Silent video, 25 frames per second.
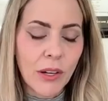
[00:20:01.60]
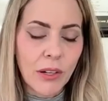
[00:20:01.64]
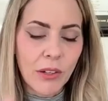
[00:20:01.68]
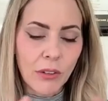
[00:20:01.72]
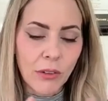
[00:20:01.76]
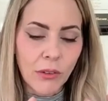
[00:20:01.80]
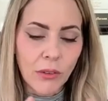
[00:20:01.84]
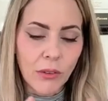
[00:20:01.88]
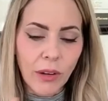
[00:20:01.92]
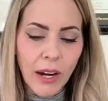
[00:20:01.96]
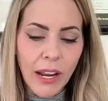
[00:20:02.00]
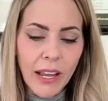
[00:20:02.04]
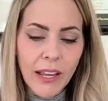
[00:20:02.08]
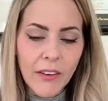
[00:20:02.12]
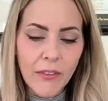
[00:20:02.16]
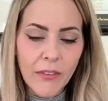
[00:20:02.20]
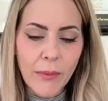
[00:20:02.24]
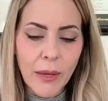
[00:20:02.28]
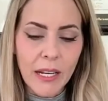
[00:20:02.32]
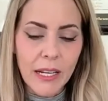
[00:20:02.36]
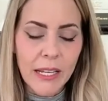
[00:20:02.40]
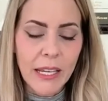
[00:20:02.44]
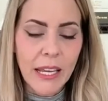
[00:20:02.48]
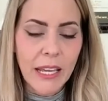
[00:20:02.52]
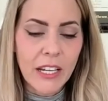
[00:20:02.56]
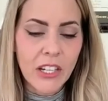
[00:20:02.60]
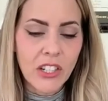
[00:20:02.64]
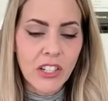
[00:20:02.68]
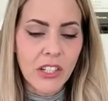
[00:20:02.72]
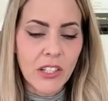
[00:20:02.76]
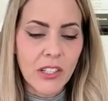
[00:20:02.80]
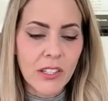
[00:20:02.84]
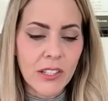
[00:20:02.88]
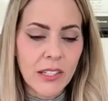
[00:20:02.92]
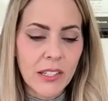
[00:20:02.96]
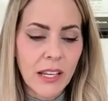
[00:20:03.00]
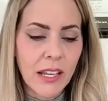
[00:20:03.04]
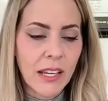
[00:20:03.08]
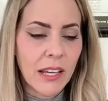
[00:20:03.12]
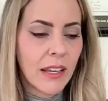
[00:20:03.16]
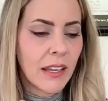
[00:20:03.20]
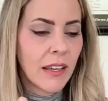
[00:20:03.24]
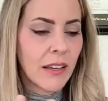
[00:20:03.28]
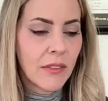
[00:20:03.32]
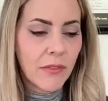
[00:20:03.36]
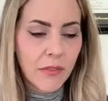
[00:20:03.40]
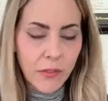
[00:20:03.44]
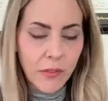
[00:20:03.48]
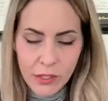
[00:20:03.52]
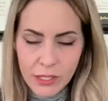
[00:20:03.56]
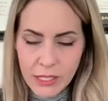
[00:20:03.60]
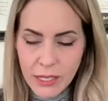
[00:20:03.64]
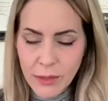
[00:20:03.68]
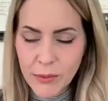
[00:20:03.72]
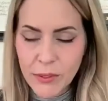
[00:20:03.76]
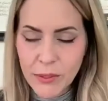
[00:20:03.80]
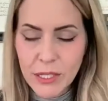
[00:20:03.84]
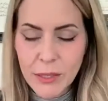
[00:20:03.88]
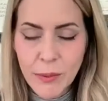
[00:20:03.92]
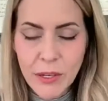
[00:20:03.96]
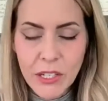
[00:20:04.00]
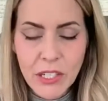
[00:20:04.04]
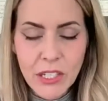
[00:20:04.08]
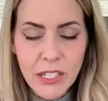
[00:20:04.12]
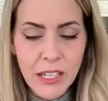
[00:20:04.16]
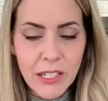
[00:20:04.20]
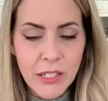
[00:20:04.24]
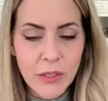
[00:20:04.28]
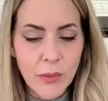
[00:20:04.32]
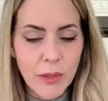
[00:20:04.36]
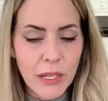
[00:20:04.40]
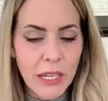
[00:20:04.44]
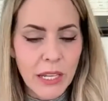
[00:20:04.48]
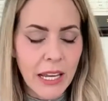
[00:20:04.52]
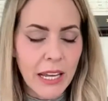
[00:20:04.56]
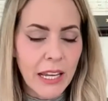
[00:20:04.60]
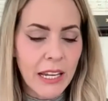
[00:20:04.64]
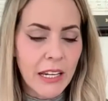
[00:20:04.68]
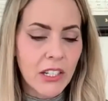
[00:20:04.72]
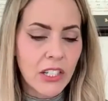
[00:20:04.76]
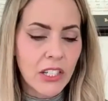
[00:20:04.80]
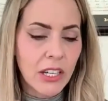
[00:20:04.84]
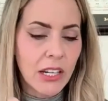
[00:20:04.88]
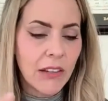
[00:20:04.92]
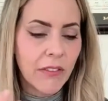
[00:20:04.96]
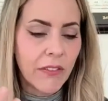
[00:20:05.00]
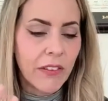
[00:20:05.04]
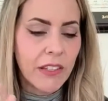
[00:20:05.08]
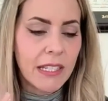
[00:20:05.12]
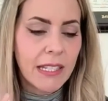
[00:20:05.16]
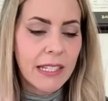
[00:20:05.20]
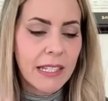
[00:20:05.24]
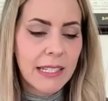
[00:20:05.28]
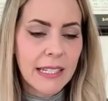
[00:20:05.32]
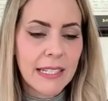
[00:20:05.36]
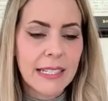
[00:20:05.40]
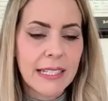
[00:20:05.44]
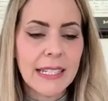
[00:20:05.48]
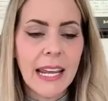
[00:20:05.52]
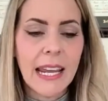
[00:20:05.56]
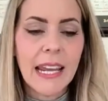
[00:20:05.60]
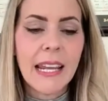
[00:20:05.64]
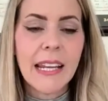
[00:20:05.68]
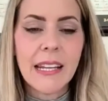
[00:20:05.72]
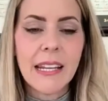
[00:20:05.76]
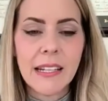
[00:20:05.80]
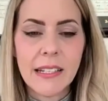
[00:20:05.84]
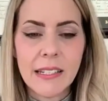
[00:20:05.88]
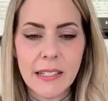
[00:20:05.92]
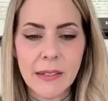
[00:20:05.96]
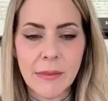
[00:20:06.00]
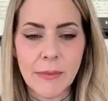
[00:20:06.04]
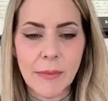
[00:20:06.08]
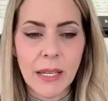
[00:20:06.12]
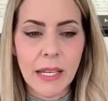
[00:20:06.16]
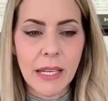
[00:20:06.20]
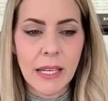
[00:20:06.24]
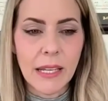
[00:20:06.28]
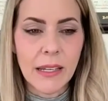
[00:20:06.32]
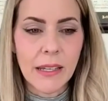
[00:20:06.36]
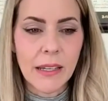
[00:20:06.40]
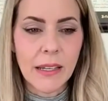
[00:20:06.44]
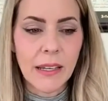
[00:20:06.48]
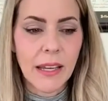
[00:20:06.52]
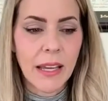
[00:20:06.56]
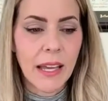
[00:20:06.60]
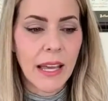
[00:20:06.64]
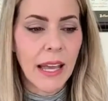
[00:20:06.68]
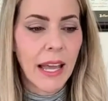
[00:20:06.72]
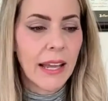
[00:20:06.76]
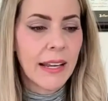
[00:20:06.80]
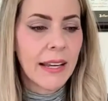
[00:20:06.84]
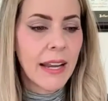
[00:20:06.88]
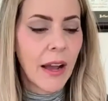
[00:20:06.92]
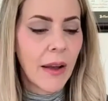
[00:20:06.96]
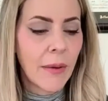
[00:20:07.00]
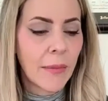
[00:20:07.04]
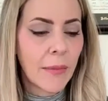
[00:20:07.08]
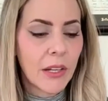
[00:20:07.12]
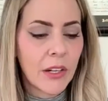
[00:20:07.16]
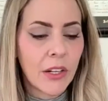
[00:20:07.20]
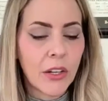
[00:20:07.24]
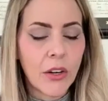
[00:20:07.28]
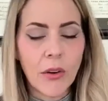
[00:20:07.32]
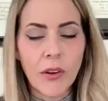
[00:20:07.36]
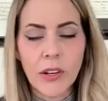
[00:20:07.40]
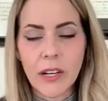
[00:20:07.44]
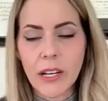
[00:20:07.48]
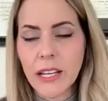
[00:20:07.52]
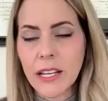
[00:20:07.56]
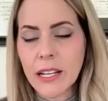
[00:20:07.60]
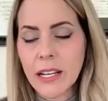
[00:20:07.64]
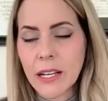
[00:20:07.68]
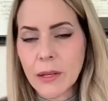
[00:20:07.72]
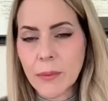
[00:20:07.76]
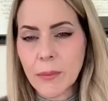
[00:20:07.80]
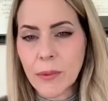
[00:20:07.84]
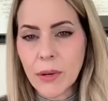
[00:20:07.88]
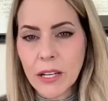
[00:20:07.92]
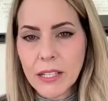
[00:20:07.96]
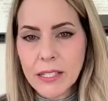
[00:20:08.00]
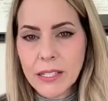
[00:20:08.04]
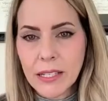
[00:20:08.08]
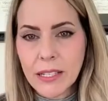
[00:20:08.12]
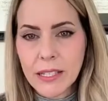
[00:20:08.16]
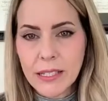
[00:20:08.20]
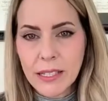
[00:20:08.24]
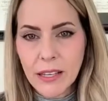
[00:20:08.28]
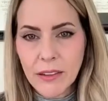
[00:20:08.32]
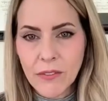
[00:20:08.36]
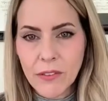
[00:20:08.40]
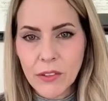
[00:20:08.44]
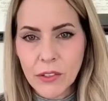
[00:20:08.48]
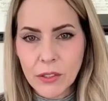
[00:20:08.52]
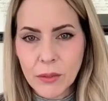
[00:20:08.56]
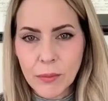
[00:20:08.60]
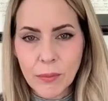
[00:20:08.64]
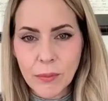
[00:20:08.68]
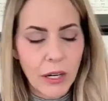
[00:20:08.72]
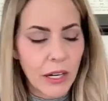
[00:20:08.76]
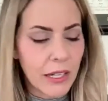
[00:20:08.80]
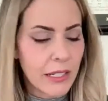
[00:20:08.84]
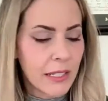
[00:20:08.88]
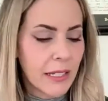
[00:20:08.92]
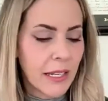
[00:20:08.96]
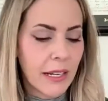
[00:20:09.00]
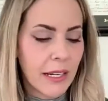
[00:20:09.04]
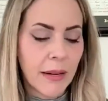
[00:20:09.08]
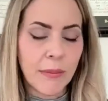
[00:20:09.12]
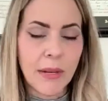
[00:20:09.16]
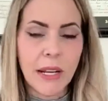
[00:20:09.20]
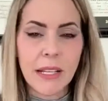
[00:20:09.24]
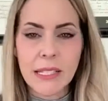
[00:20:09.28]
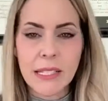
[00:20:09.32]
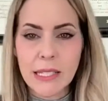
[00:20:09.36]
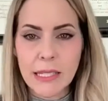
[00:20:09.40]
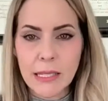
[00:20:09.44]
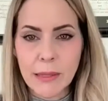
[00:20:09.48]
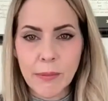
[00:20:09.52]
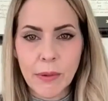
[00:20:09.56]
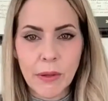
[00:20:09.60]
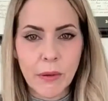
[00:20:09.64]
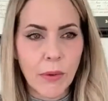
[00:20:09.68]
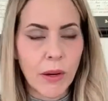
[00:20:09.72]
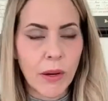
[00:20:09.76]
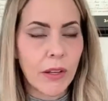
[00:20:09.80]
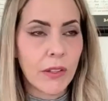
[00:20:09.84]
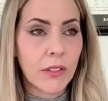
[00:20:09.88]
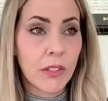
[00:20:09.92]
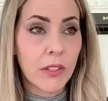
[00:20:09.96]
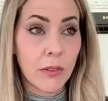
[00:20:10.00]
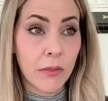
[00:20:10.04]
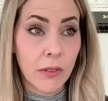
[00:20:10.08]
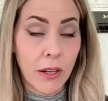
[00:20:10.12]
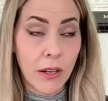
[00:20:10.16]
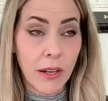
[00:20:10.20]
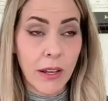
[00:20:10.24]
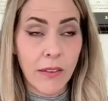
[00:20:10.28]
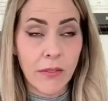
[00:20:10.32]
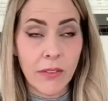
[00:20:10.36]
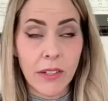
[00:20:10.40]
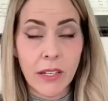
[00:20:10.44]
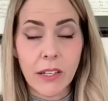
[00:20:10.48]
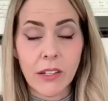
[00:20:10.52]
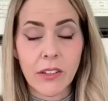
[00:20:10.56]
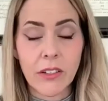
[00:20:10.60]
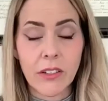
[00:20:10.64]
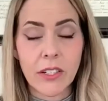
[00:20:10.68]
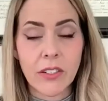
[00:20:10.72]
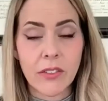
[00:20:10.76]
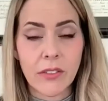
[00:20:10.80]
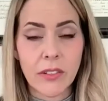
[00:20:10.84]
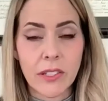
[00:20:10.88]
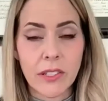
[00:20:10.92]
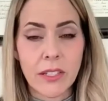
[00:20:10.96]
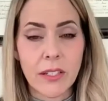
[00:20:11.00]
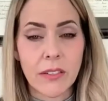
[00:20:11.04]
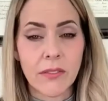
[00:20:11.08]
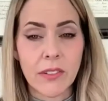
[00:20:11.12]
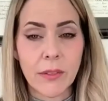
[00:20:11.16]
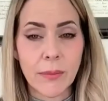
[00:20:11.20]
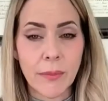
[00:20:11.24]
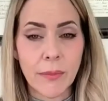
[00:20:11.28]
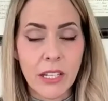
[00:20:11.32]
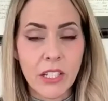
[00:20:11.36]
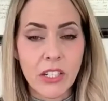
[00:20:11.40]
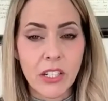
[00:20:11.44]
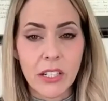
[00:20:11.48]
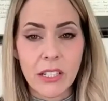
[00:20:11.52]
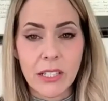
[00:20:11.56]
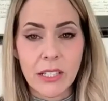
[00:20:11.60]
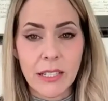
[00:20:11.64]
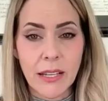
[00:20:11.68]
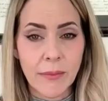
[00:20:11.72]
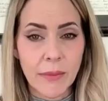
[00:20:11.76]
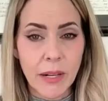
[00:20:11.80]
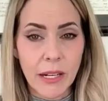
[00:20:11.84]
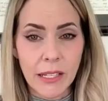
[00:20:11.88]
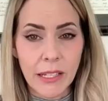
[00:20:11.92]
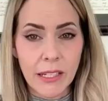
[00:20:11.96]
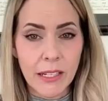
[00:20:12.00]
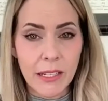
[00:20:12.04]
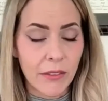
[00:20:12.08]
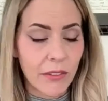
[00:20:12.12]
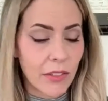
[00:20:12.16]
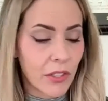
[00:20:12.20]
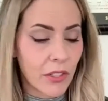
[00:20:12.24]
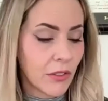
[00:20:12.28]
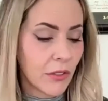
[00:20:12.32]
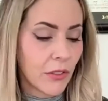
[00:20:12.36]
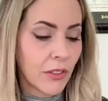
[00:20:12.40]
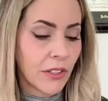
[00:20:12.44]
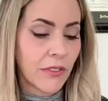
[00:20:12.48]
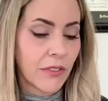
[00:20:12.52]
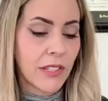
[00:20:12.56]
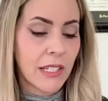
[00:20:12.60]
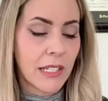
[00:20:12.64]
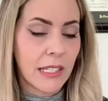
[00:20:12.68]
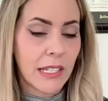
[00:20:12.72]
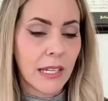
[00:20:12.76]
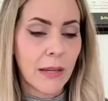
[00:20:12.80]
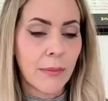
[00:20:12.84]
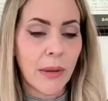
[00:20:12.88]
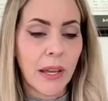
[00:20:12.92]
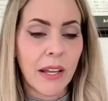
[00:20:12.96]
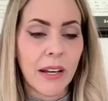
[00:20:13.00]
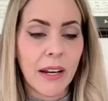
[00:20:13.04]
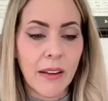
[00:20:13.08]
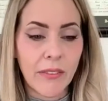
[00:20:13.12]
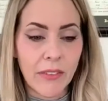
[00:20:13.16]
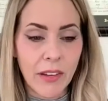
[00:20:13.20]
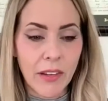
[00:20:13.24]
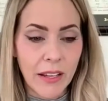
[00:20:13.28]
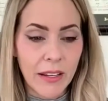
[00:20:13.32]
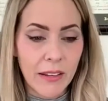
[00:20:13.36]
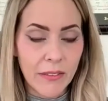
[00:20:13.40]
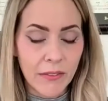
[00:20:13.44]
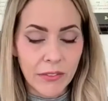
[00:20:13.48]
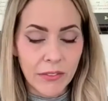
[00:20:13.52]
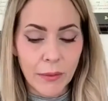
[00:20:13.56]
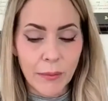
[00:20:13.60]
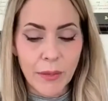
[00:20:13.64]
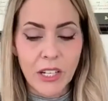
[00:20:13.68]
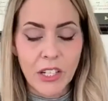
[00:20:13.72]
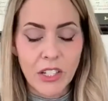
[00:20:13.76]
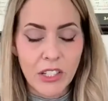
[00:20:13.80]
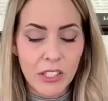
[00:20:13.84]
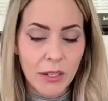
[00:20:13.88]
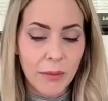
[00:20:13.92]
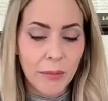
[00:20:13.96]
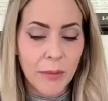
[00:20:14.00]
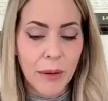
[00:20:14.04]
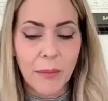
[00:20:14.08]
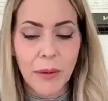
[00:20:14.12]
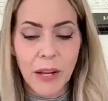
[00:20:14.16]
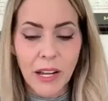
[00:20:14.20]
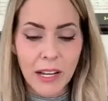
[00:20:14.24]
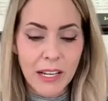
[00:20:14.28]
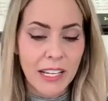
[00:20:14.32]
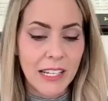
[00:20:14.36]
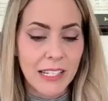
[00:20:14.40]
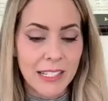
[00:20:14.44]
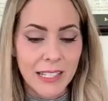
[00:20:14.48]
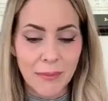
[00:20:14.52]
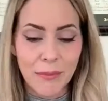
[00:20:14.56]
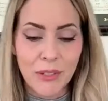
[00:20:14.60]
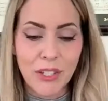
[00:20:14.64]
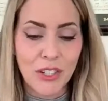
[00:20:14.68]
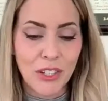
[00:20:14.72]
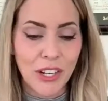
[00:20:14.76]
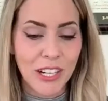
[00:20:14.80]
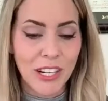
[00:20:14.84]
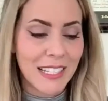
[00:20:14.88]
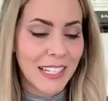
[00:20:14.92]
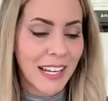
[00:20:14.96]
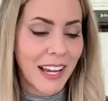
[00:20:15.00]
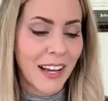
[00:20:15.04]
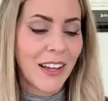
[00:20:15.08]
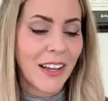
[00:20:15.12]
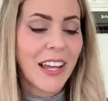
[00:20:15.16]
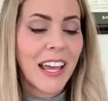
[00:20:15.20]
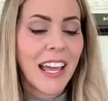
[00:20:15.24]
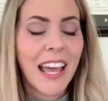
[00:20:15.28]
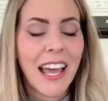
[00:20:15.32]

an array of medications, for example, especially as we age, if it's sedating to me, and now I'm going to go on an antidepressant because I feel depressed and I'm not sleeping well. And so now I have an increased risk of dementia because I'm not getting restorative sleep, and I've got inflammation in my body because I'm stressed out